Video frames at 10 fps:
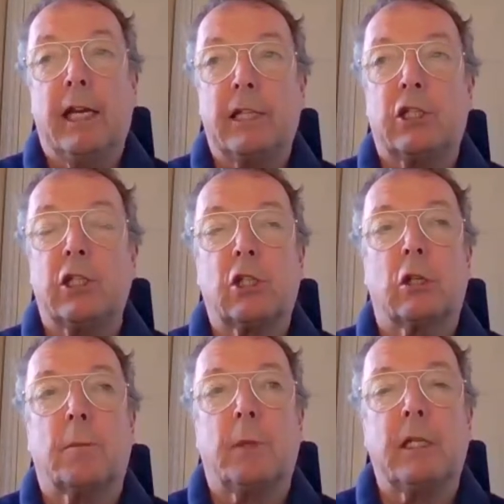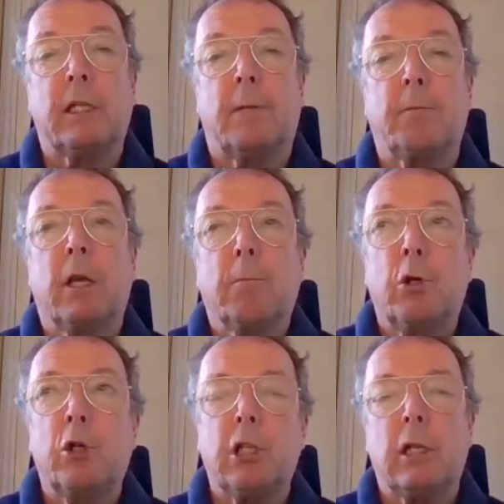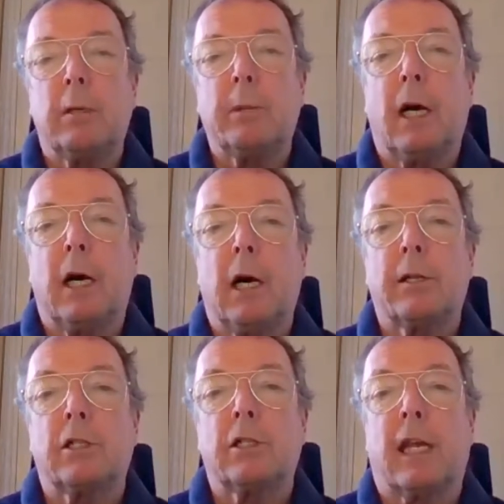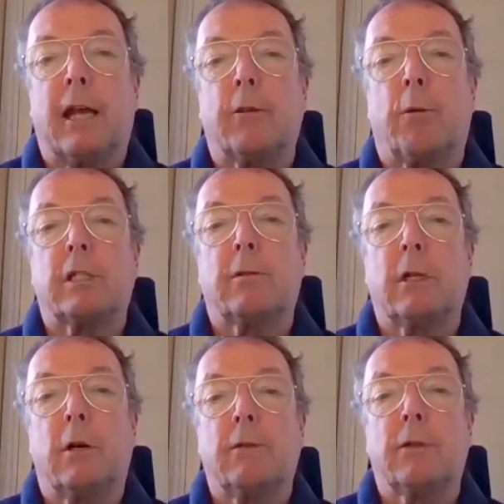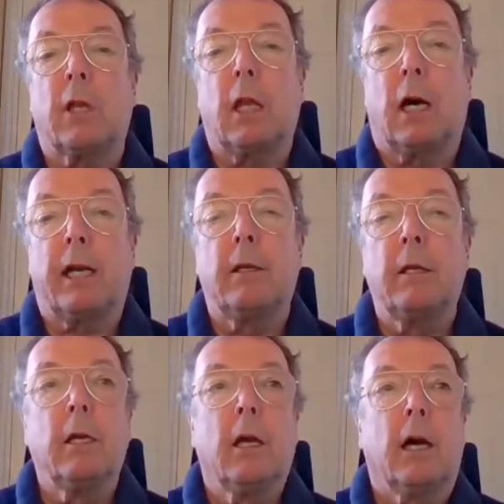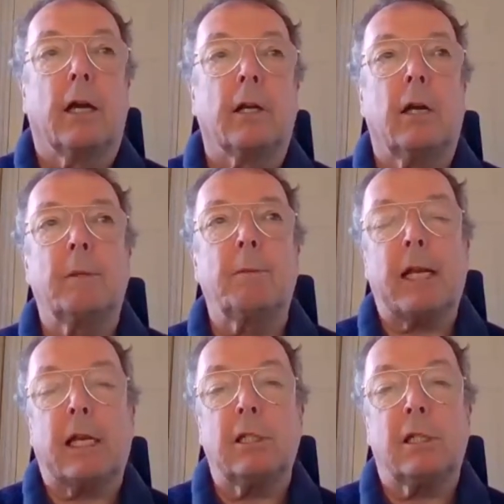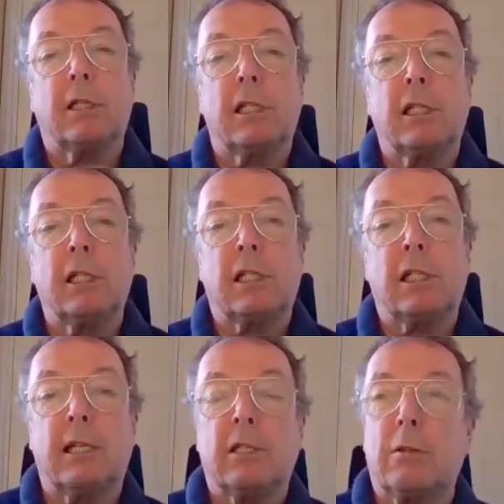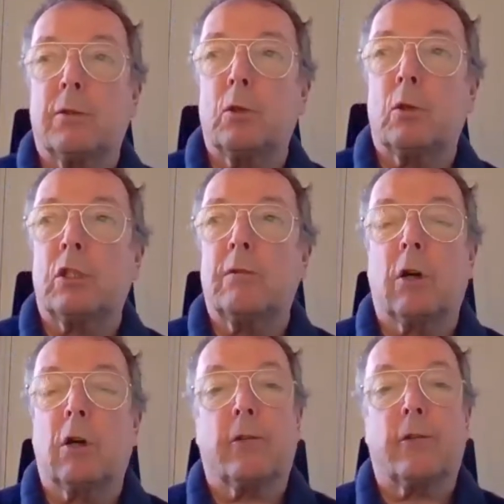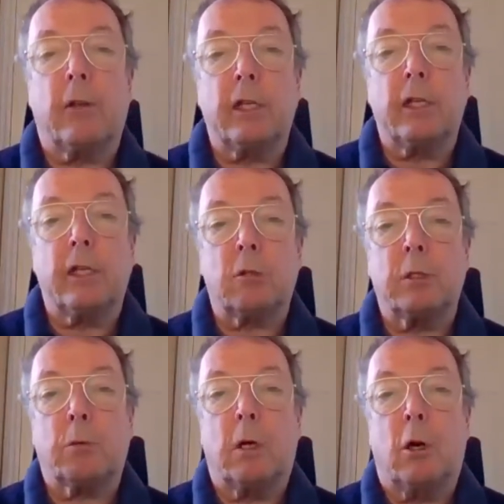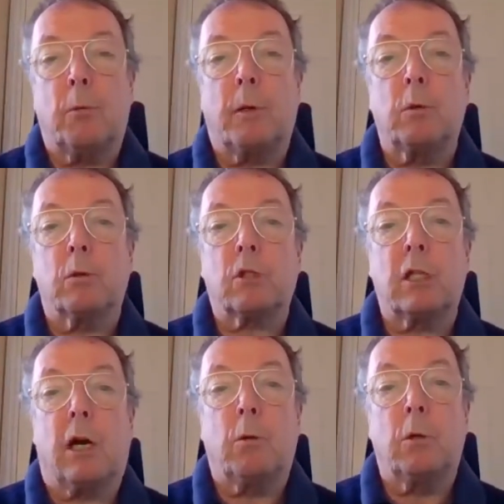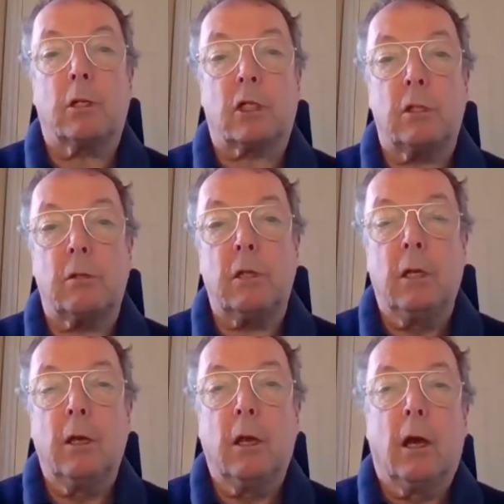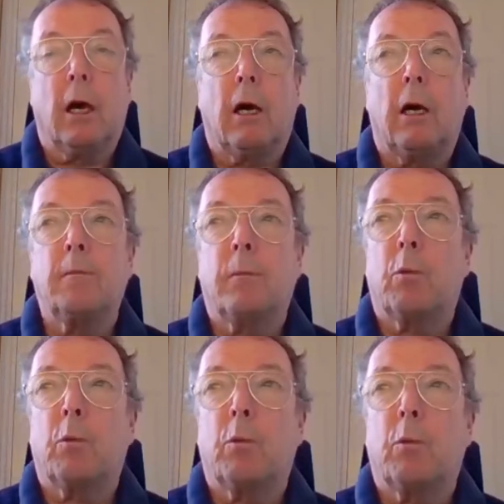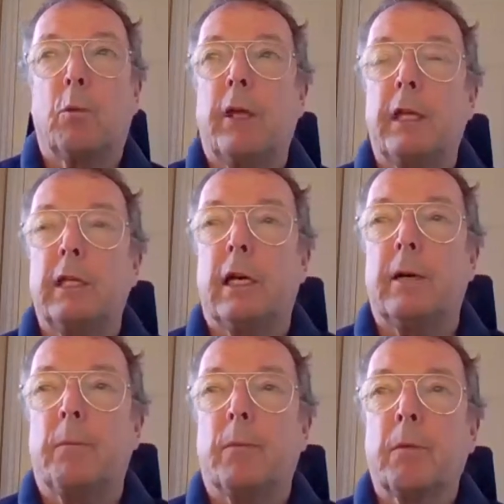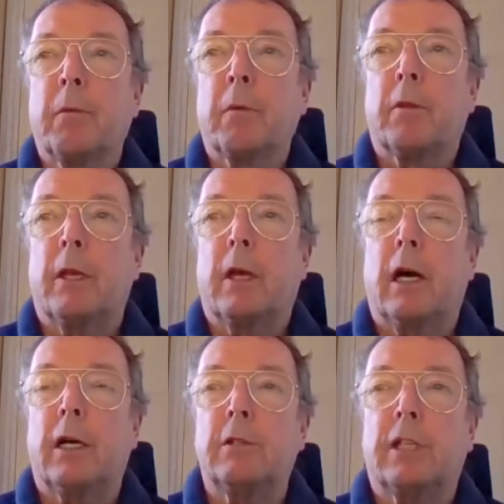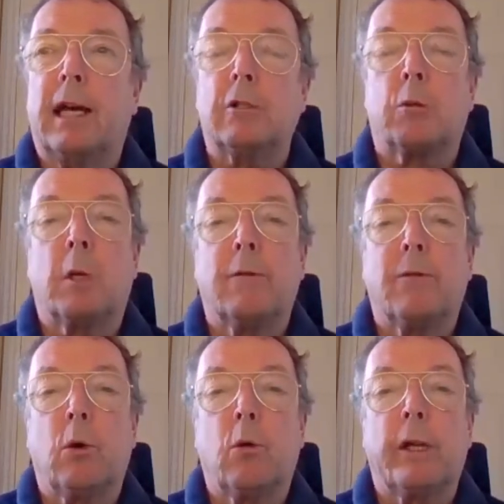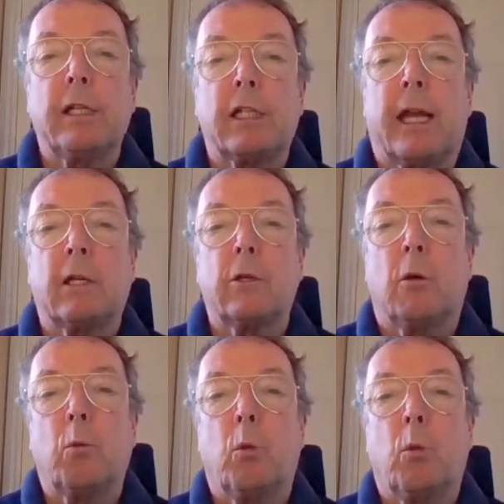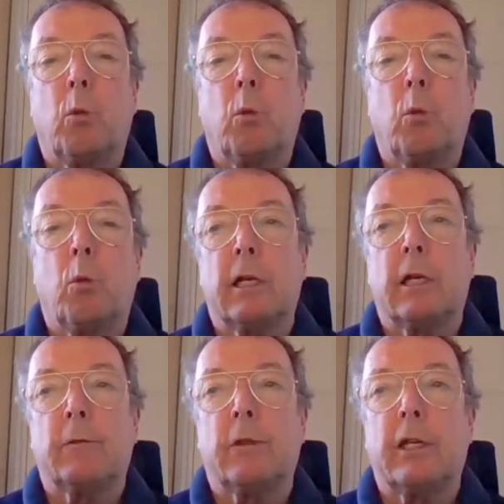It's just got to be pushed a little bit harder to get the rest of it over the line. And coming back into the city centre, of course, you've got the Fleece, which we're hoping will start work soon. Dowds will have already taken on one of the